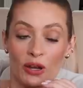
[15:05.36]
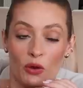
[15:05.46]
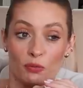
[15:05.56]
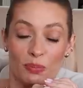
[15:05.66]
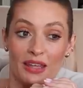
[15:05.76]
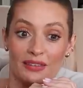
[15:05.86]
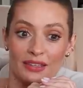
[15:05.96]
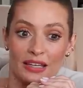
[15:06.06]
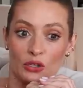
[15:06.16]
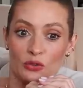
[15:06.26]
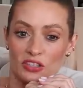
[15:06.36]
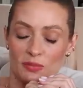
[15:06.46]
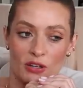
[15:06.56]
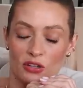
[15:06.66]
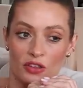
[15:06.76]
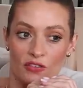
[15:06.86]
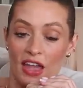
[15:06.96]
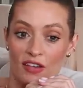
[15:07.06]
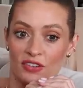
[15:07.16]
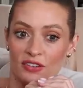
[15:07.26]
when I was being sick, Lucy, to me, I don't think
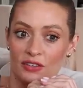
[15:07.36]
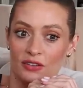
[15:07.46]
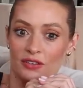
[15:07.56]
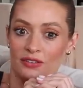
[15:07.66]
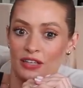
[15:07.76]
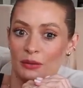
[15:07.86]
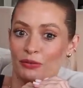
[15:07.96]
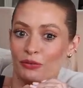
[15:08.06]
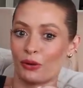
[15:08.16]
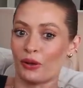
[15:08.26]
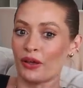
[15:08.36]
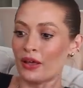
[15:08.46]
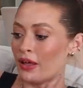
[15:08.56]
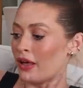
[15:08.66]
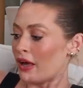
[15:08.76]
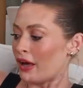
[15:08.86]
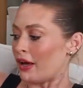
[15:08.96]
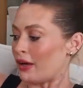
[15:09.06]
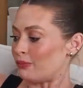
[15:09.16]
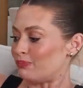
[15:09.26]
I've ever seen you this sick before.
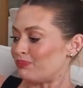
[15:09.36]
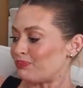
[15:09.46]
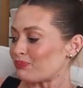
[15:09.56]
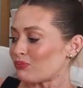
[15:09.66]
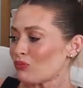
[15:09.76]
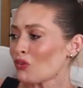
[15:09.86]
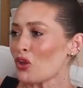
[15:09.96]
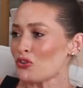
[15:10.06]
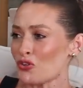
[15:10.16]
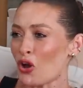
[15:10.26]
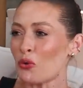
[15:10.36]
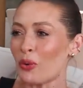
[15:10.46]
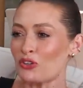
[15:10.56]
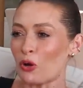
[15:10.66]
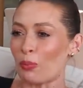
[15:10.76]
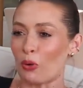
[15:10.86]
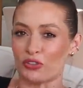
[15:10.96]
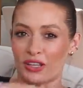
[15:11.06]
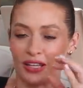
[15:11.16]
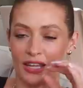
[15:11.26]
Um, you know when your
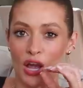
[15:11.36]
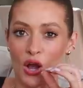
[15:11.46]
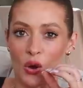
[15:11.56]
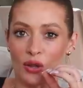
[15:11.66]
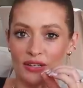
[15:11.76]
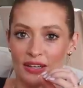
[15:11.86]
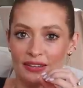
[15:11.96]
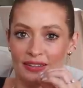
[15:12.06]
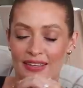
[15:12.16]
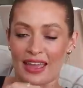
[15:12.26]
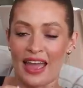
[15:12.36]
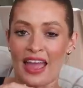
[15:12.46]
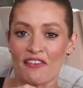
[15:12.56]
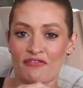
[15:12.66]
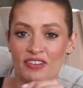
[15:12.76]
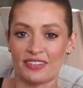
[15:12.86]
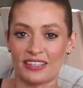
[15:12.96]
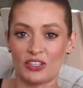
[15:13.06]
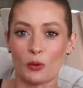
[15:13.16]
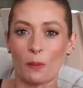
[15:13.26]
body needs to get every
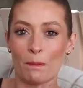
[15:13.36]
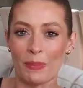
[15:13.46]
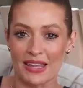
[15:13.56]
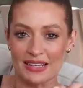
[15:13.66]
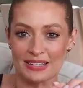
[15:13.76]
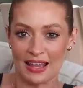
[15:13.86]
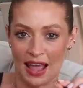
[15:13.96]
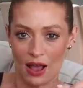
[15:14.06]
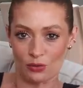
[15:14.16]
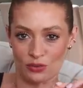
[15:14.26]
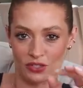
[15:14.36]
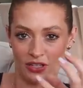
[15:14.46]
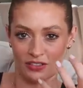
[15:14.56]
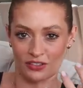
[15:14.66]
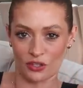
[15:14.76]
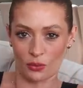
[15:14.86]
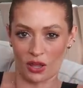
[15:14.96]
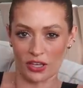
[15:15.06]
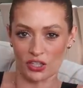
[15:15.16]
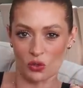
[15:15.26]
single bit out and so
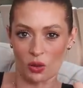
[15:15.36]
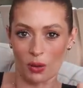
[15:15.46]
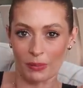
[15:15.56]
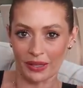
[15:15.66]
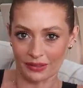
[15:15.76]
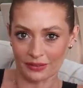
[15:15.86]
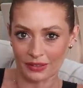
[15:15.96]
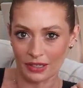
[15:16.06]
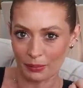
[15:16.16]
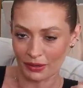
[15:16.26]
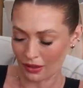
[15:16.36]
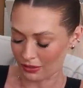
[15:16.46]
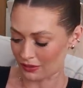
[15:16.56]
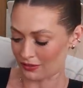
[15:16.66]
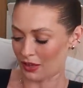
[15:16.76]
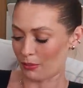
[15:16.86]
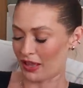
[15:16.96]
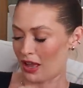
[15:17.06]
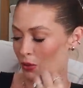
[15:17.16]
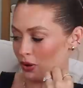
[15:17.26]
like you are being sick but nothing's
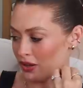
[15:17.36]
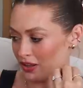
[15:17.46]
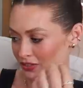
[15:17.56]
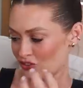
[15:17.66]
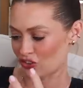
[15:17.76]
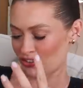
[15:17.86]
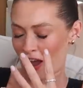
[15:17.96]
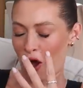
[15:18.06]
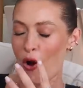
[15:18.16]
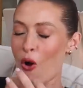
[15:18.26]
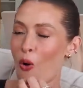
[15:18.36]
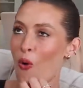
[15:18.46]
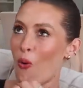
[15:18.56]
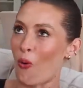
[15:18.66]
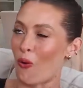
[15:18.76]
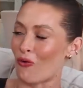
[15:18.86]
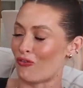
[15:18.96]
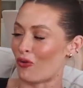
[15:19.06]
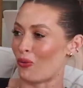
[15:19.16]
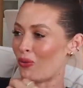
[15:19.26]
coming out and it's just that
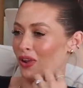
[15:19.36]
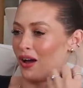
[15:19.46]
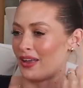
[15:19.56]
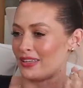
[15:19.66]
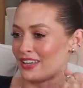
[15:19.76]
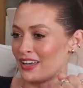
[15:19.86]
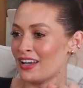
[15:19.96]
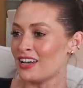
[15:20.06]
awful like